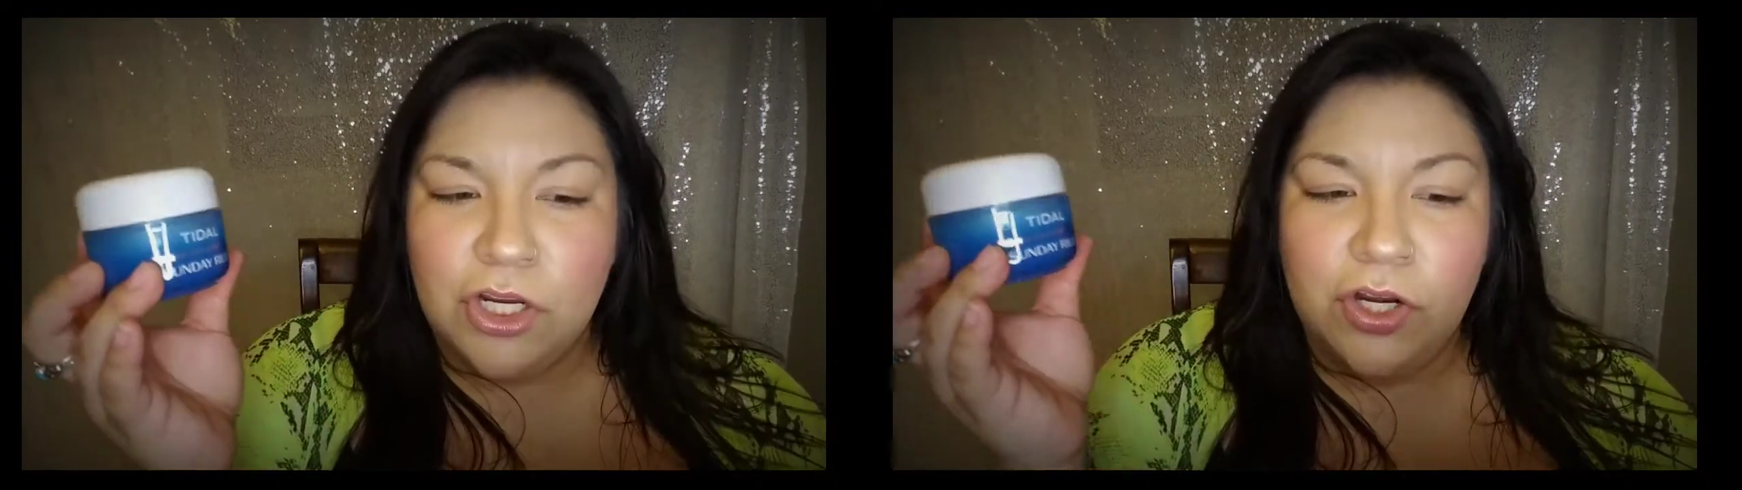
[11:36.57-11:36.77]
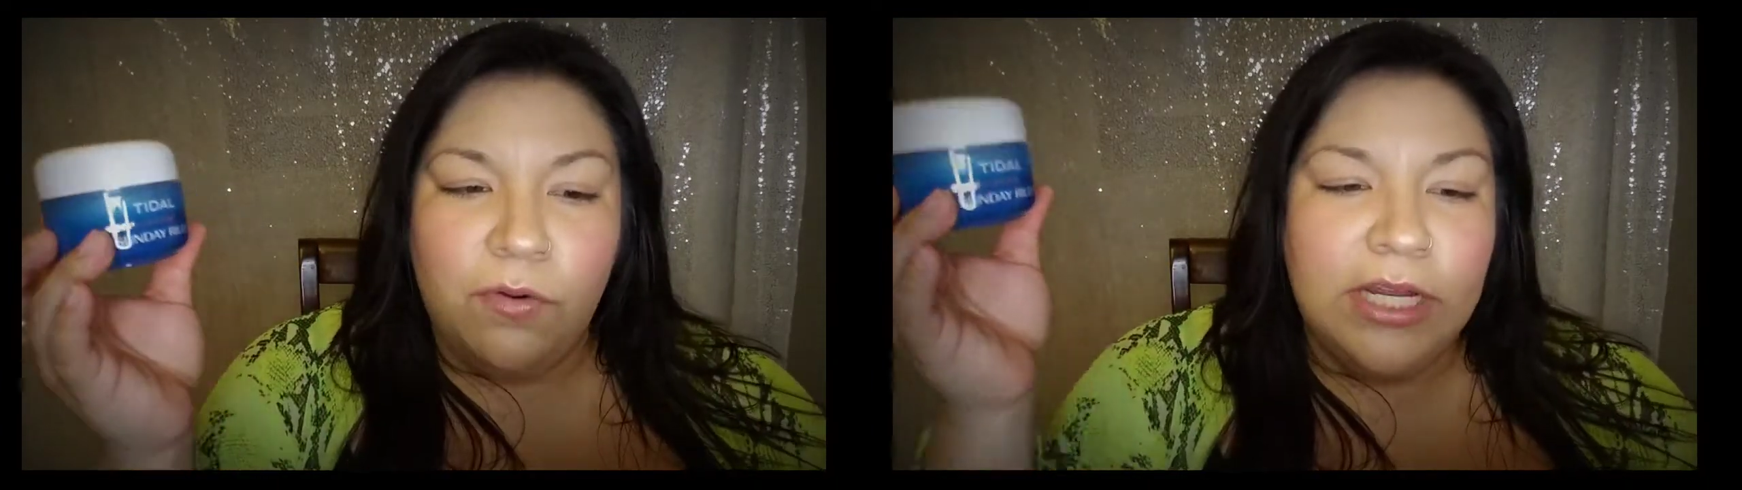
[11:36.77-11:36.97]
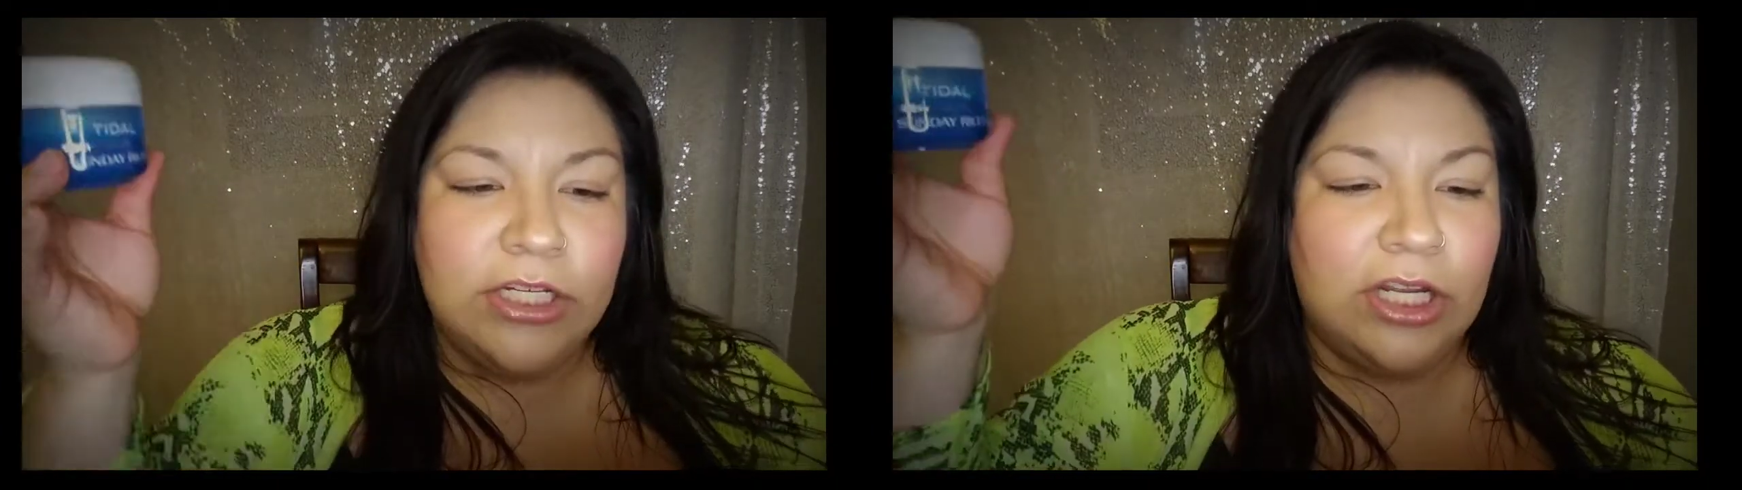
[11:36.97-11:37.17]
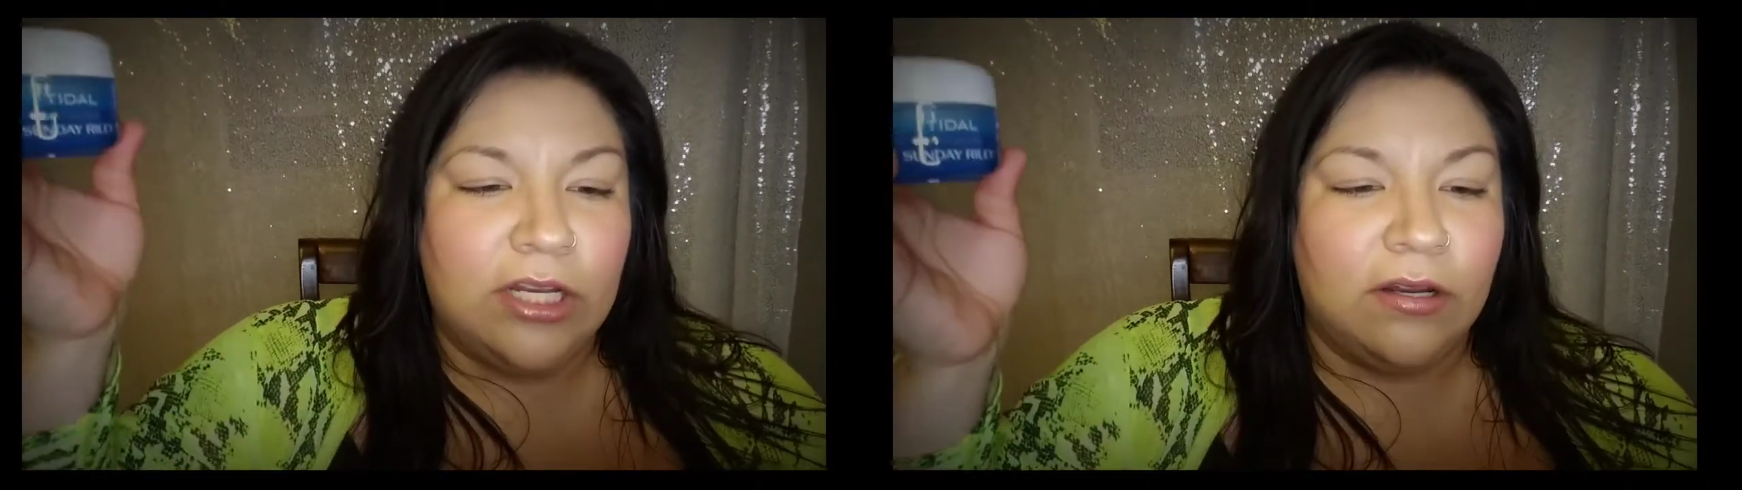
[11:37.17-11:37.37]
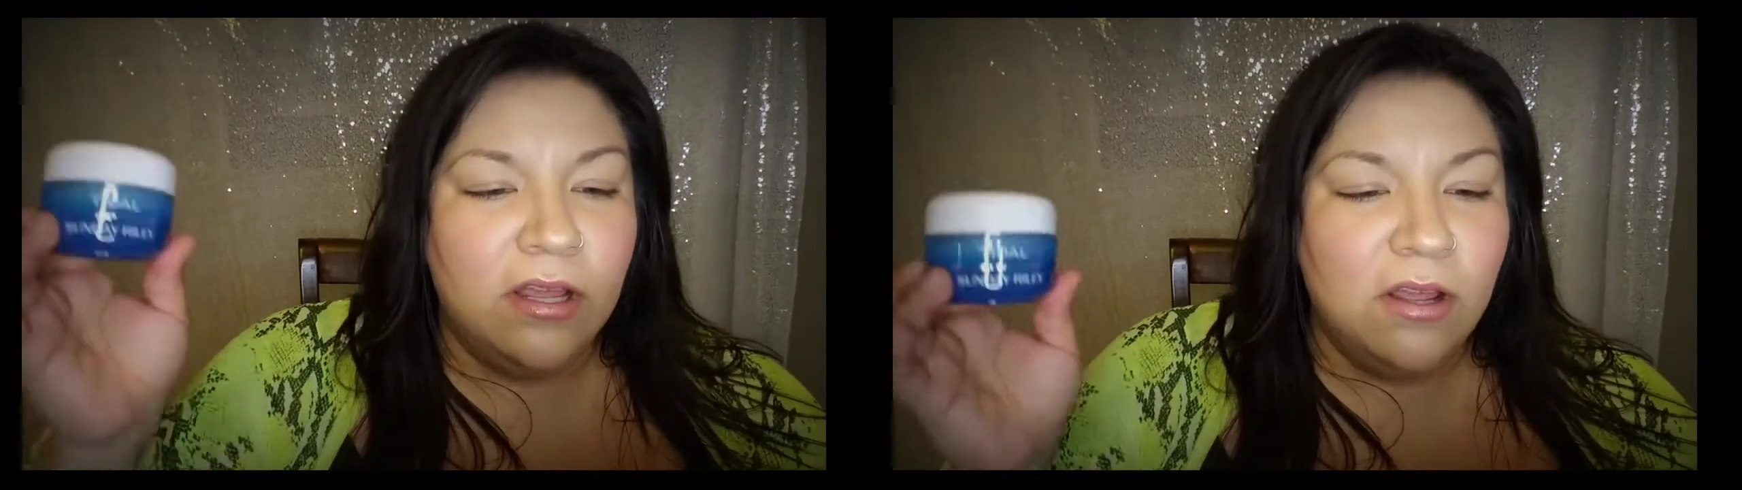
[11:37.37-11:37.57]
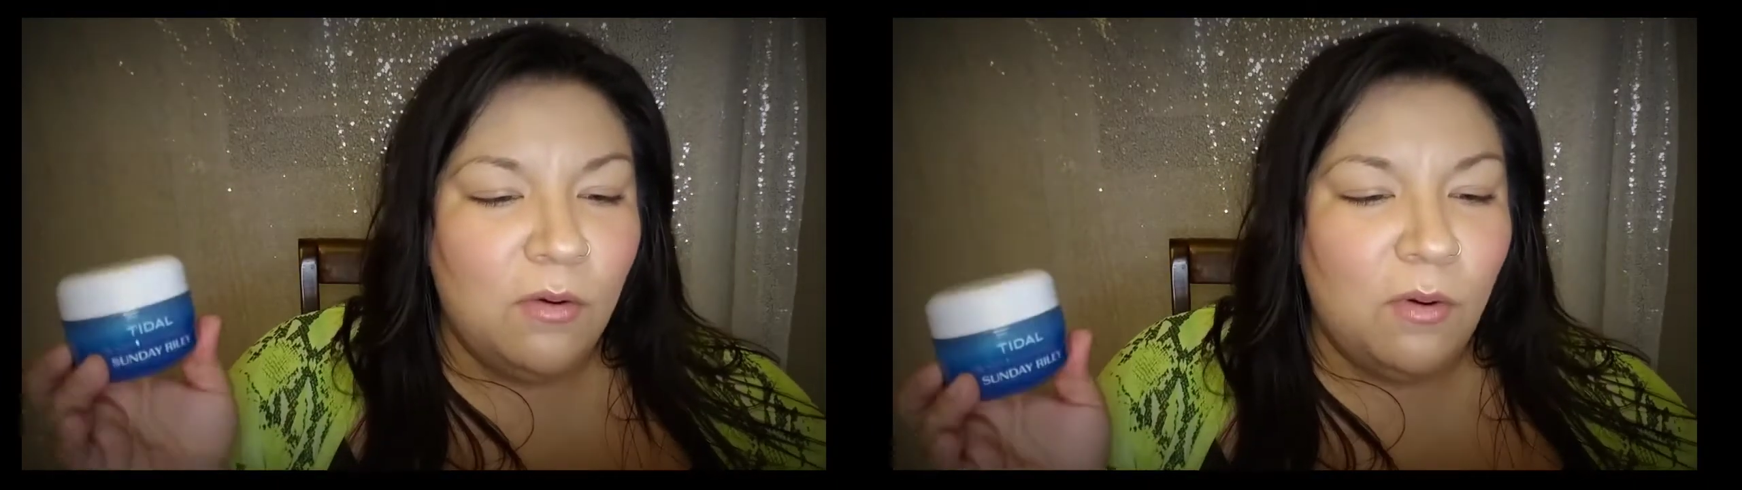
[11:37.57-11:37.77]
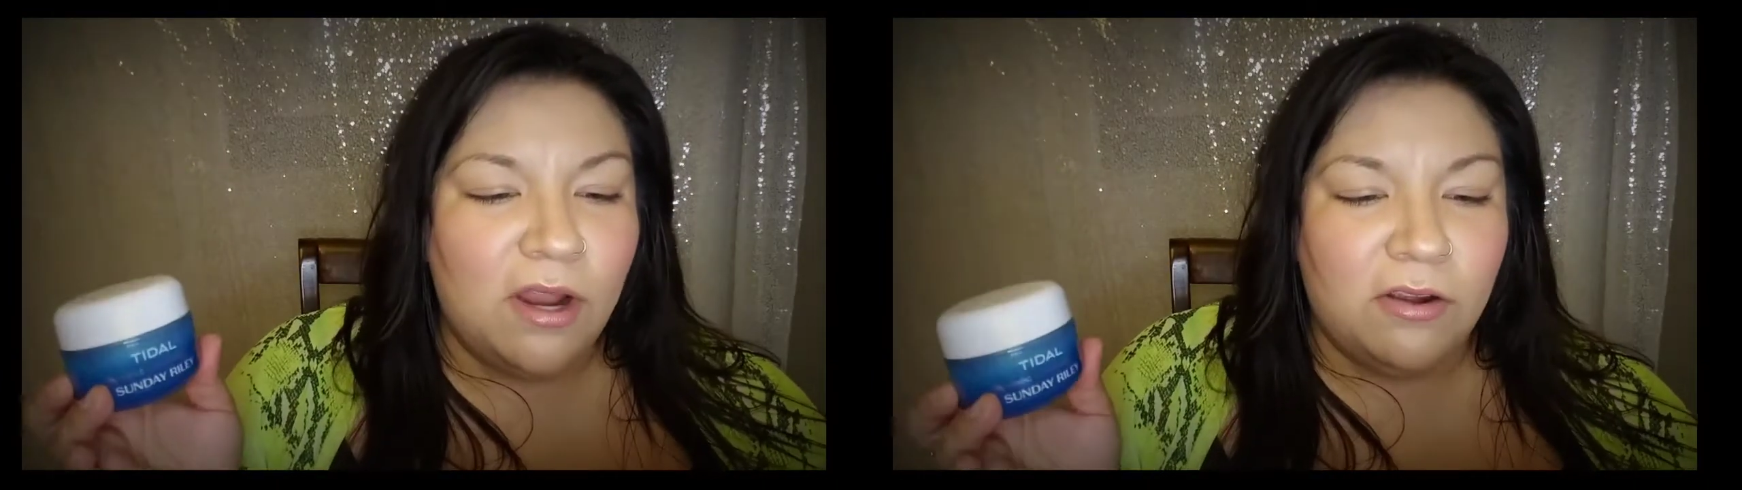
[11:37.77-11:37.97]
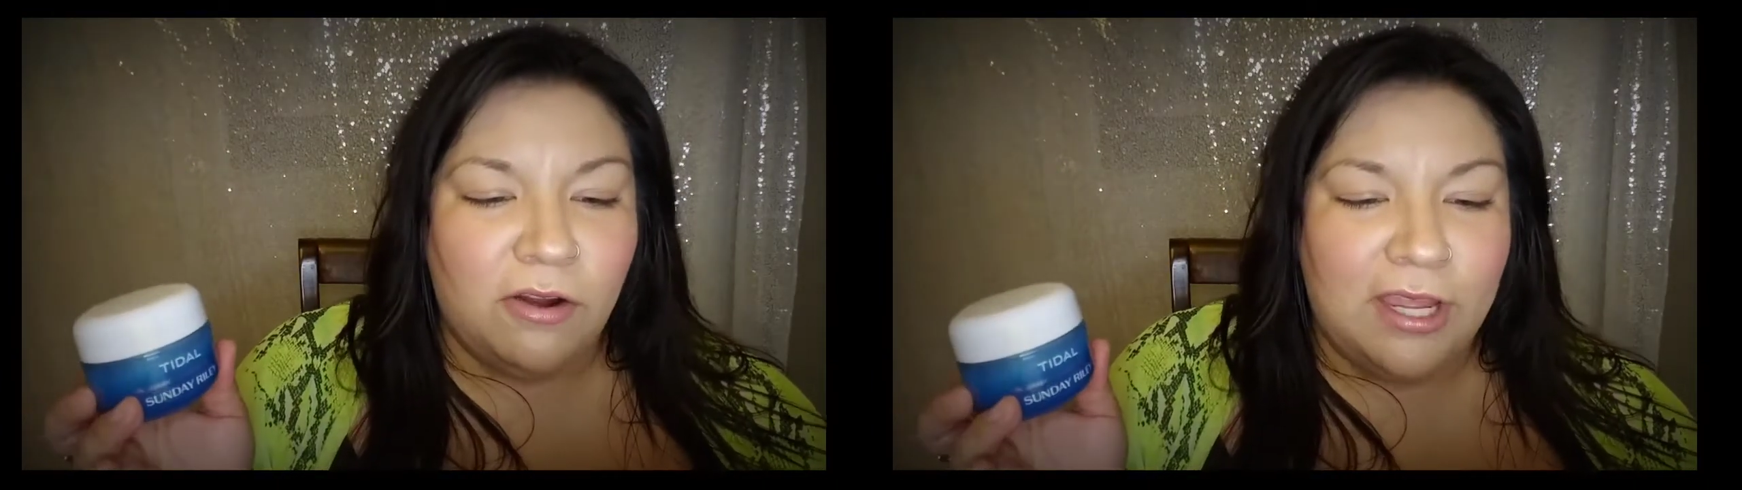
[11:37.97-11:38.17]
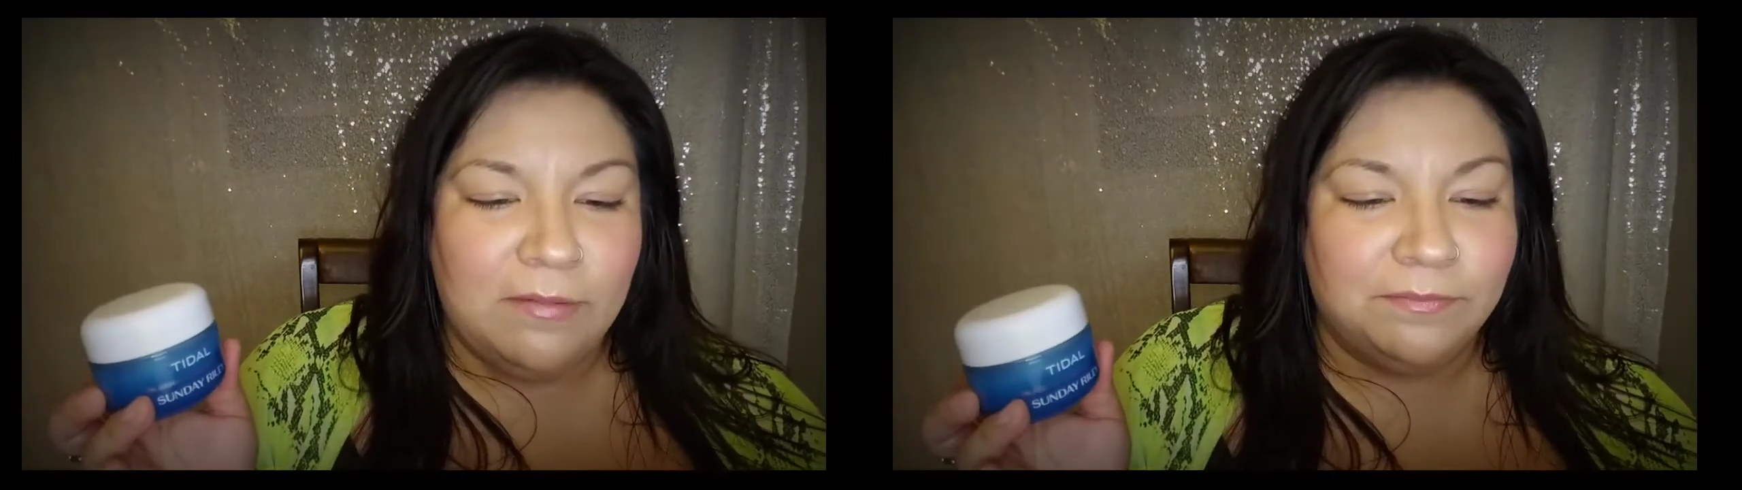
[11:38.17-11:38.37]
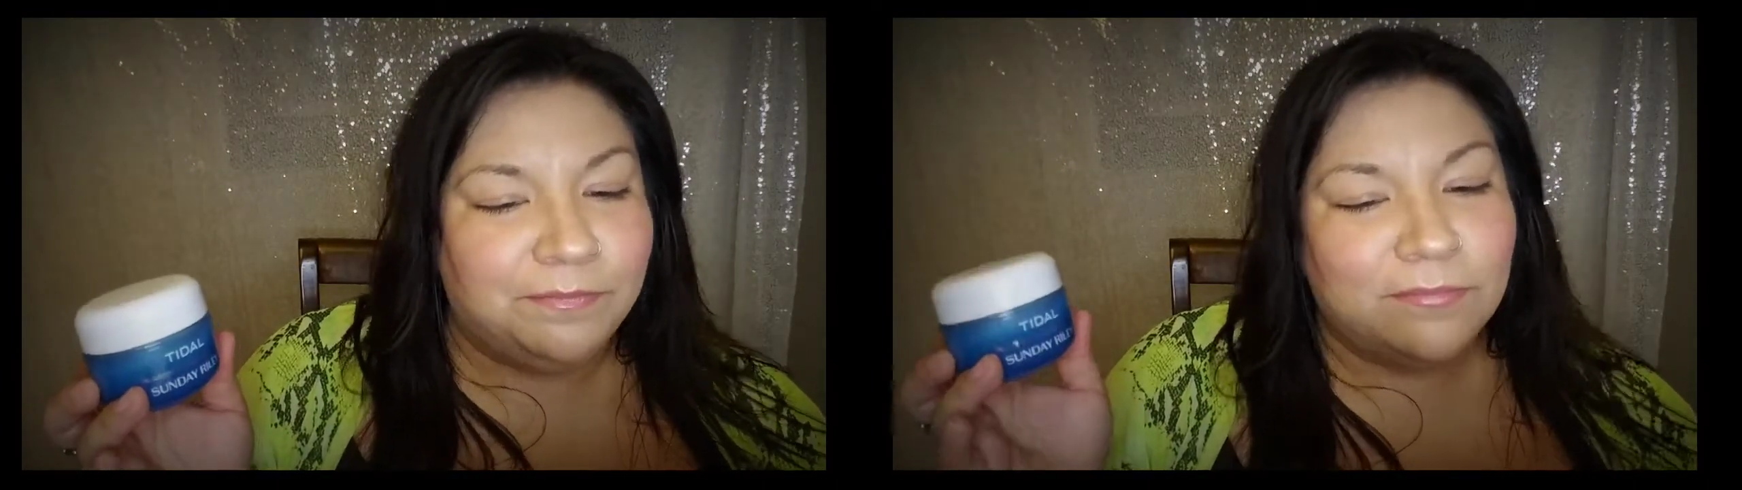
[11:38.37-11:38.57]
generation water cream.